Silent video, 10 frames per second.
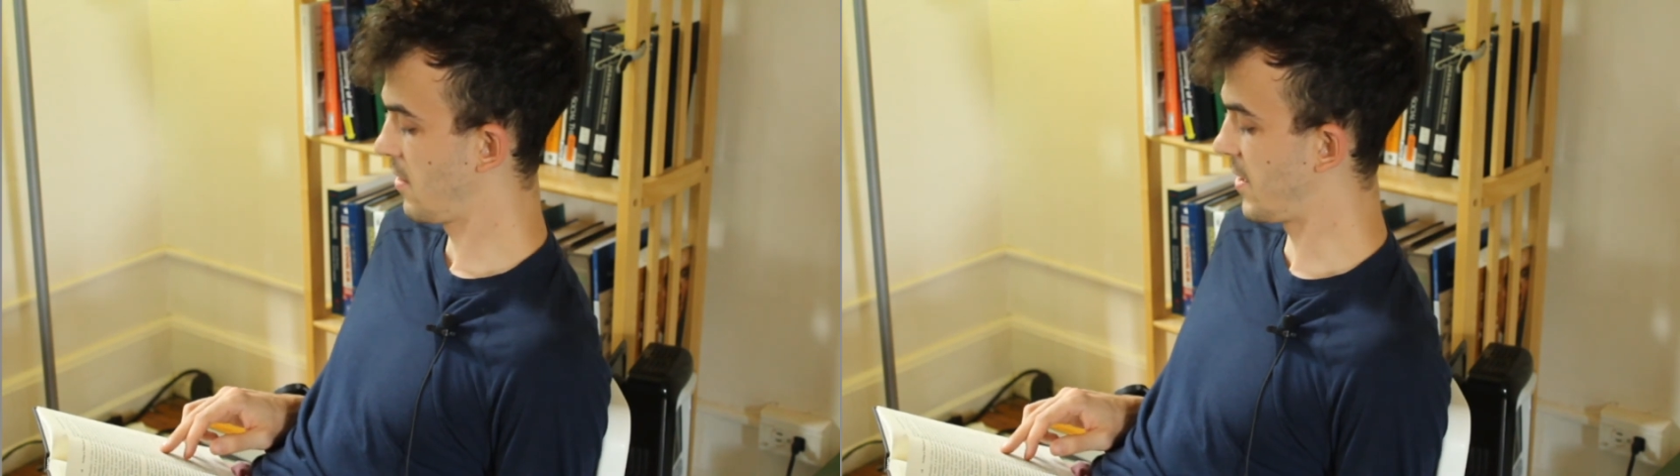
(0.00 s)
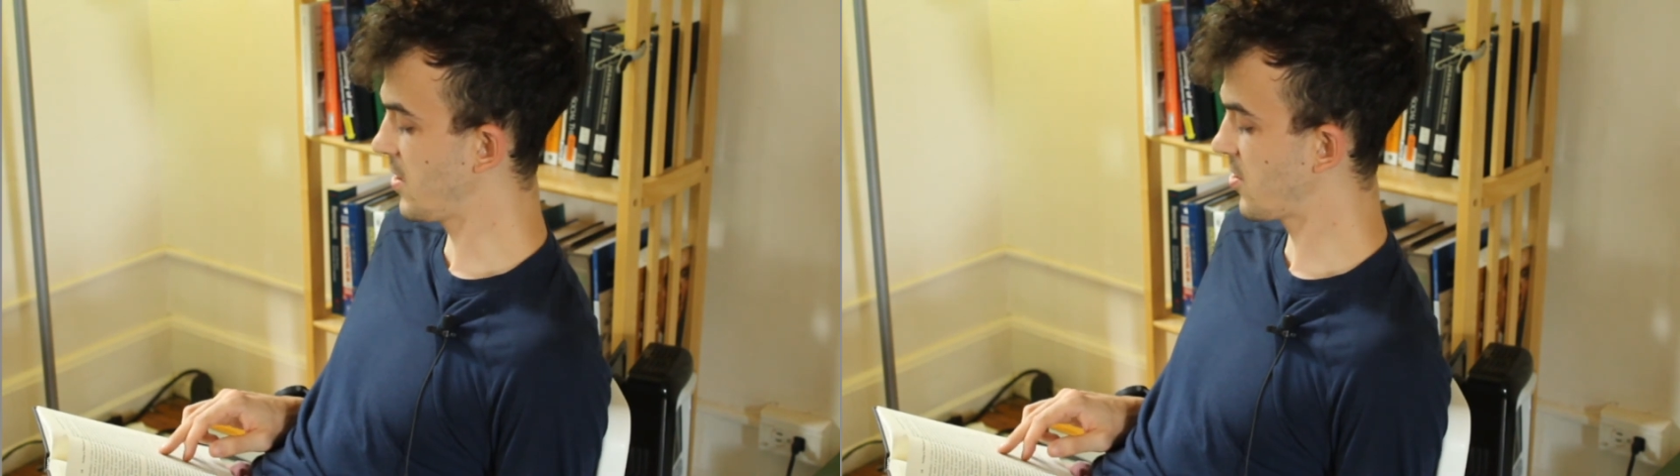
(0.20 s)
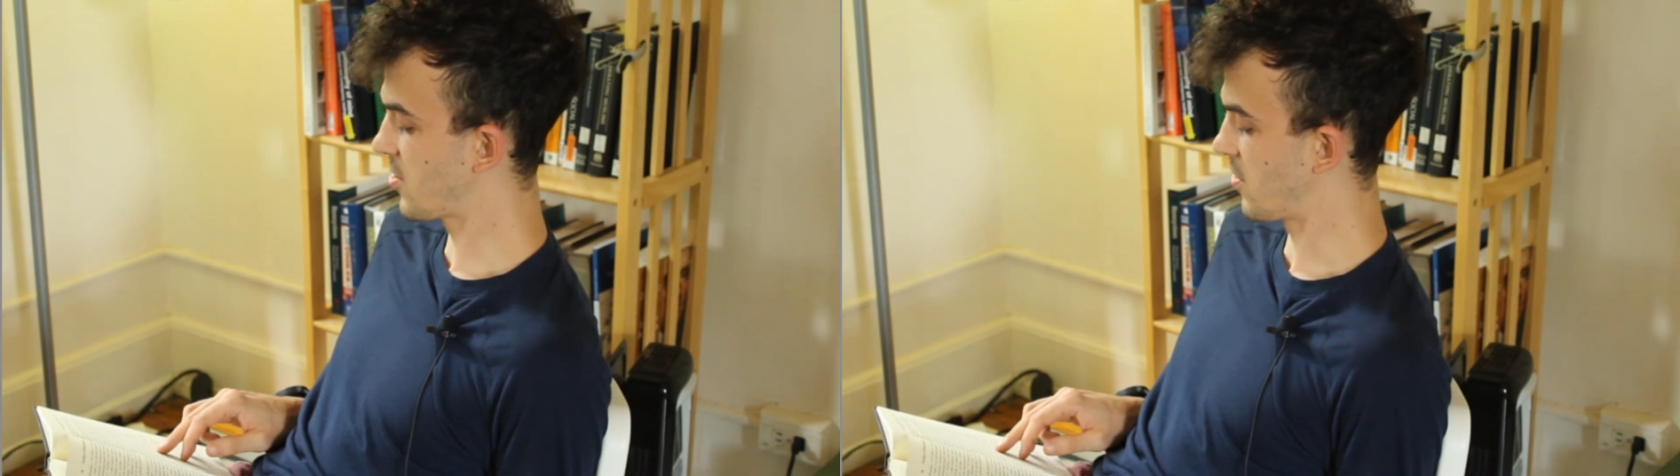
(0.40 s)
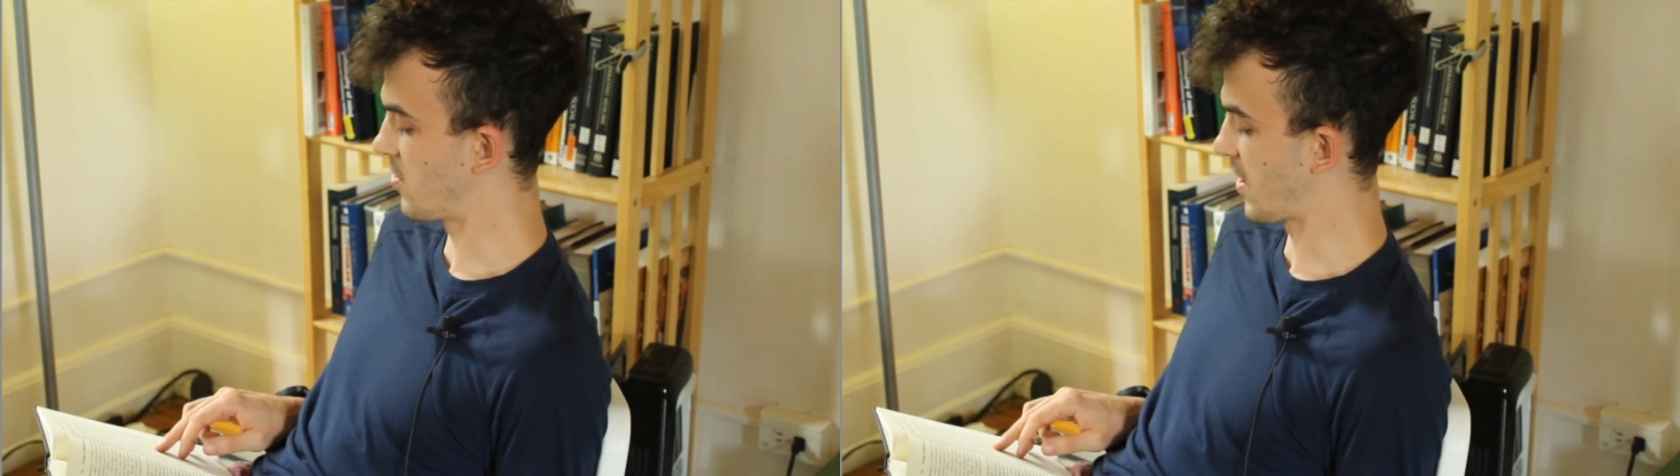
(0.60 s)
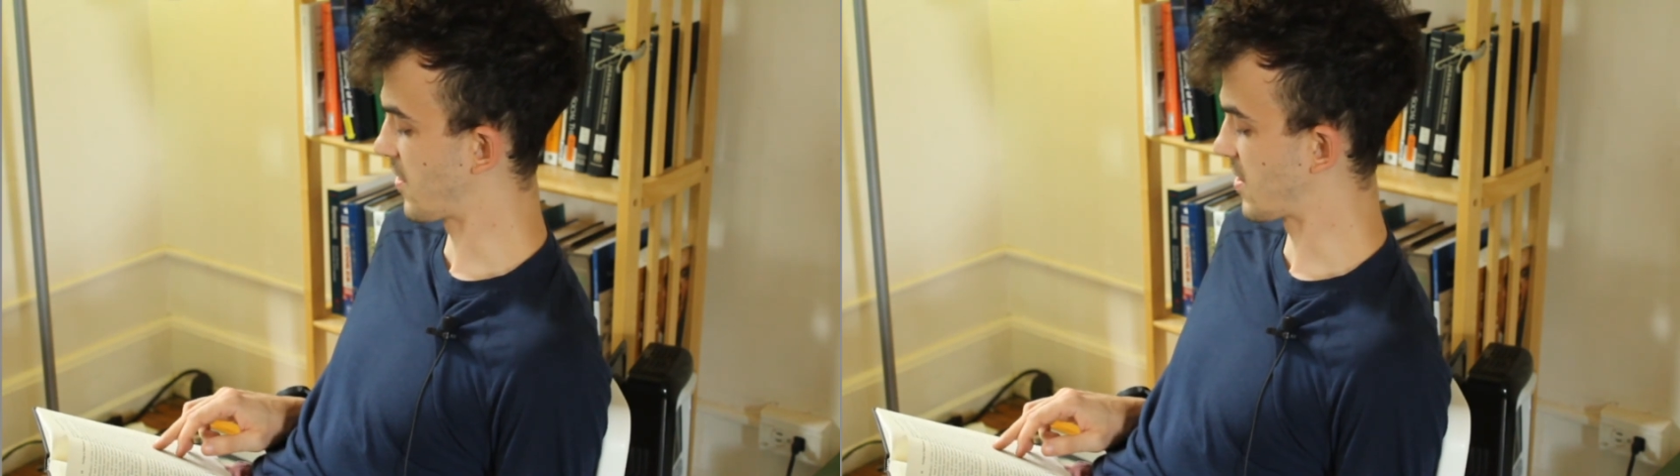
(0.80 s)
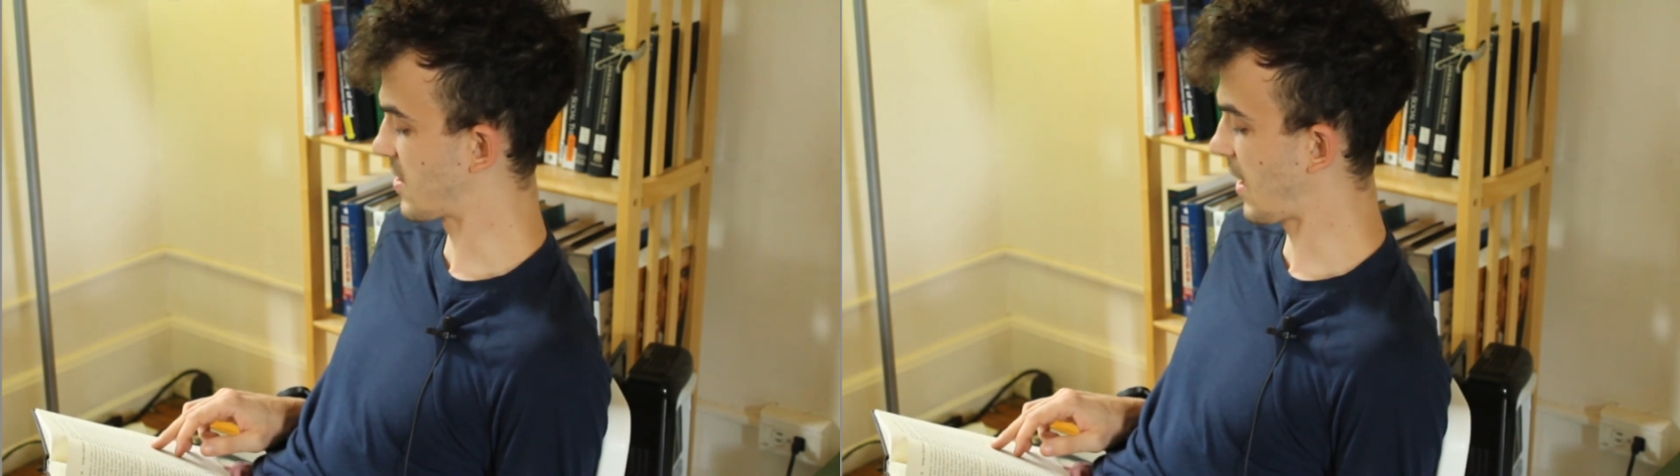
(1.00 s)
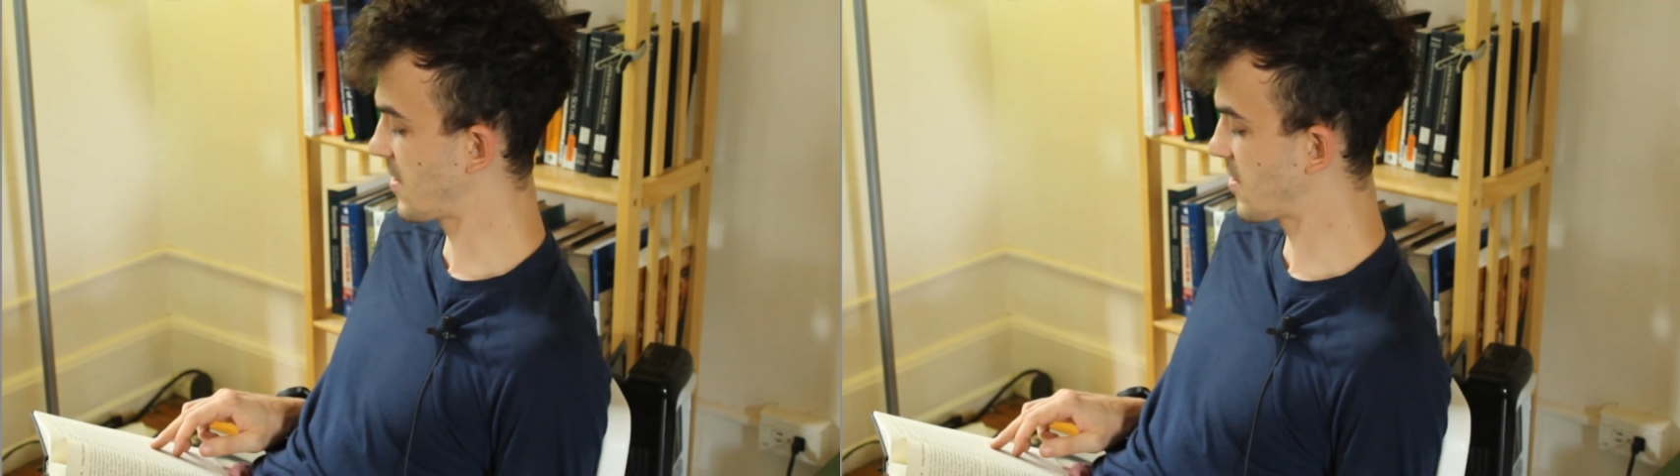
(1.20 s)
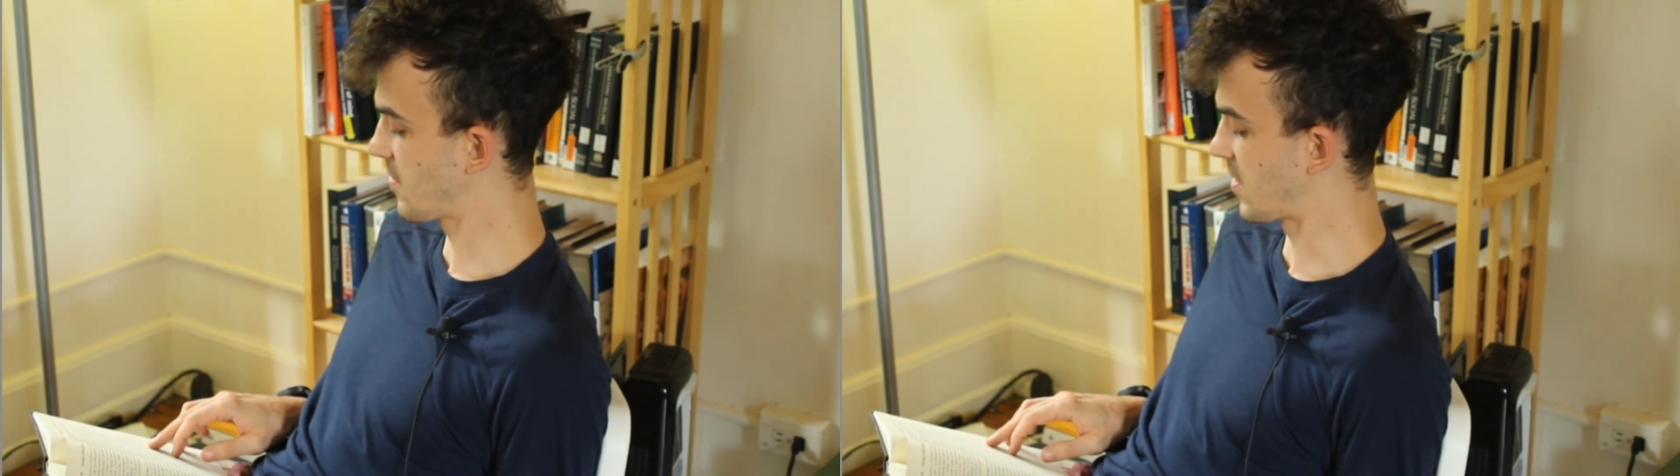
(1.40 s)
This shows how
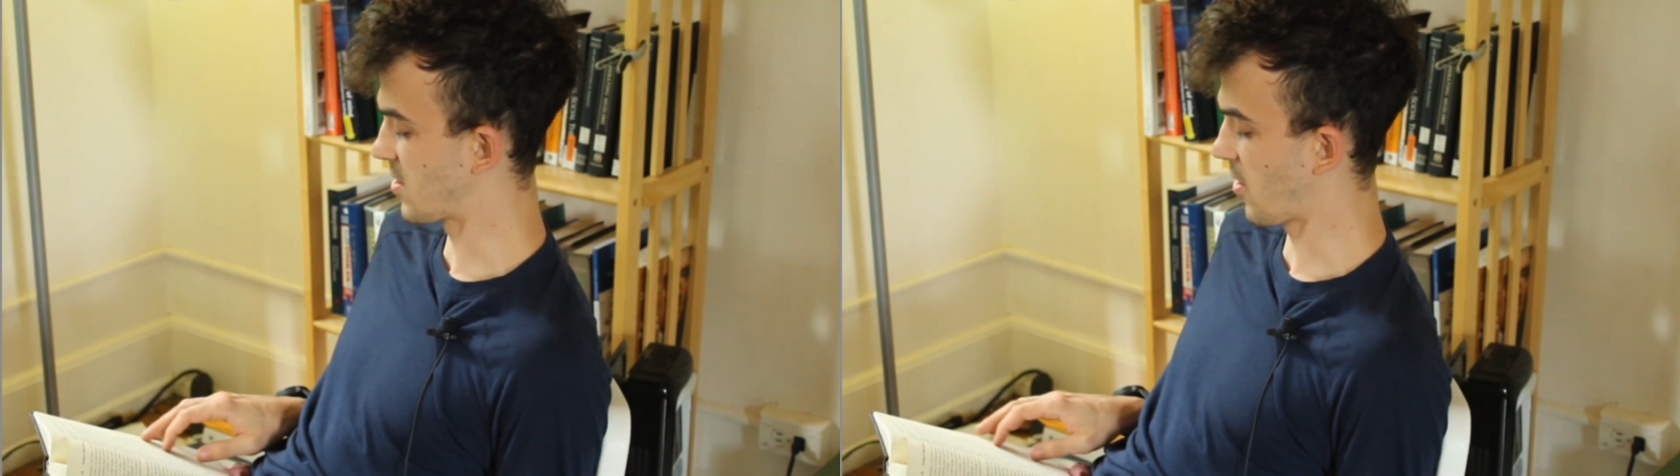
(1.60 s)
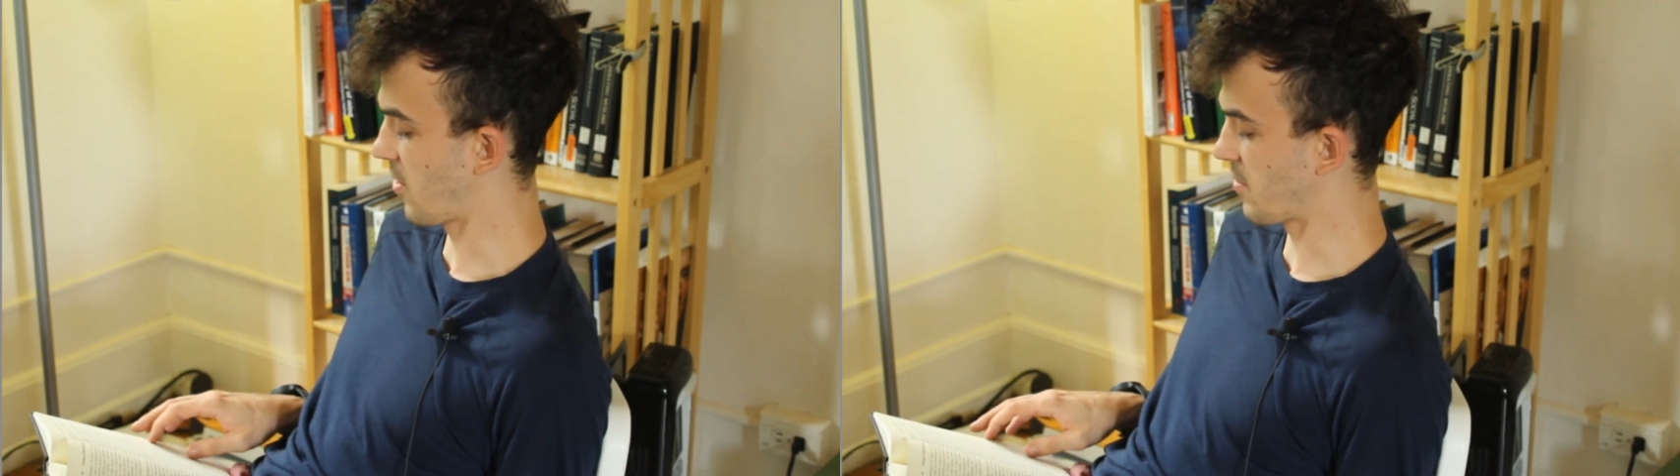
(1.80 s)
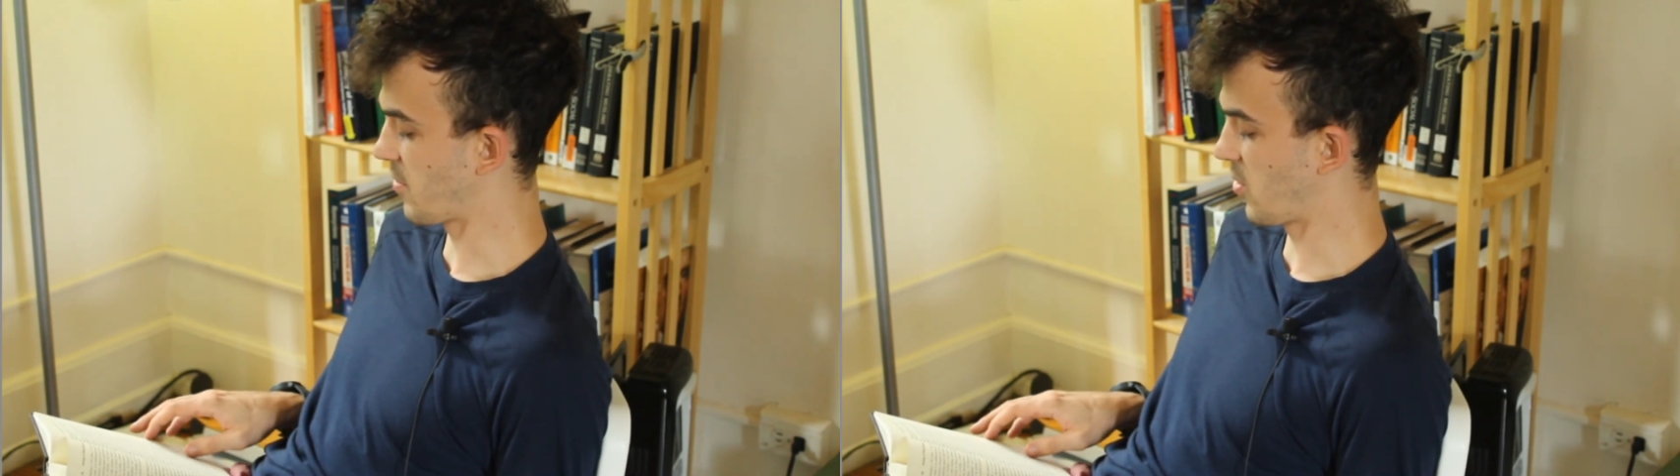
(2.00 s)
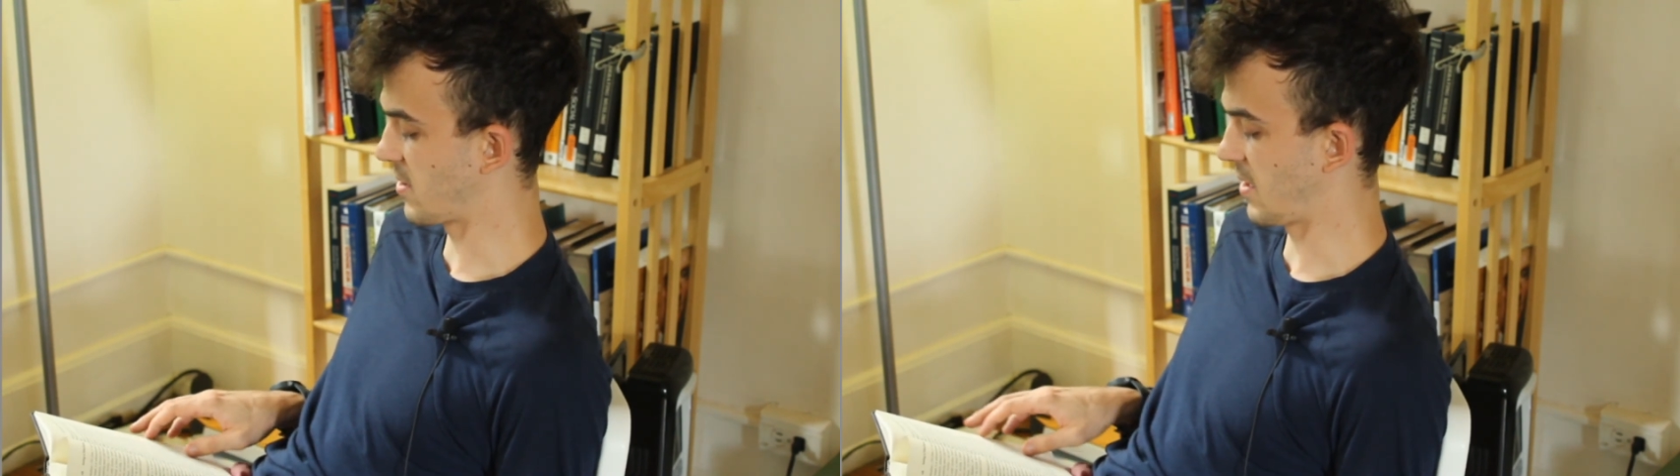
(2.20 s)
decisive the starting point